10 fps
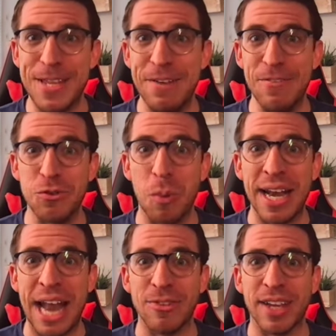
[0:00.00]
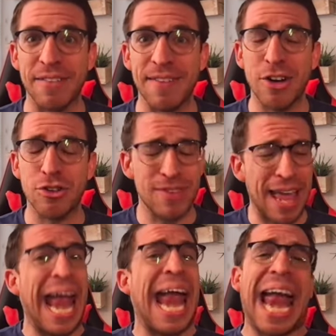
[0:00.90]
if there's a way to now take advantage of this
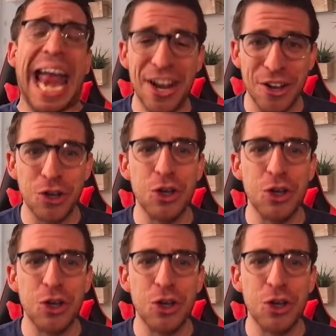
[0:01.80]
and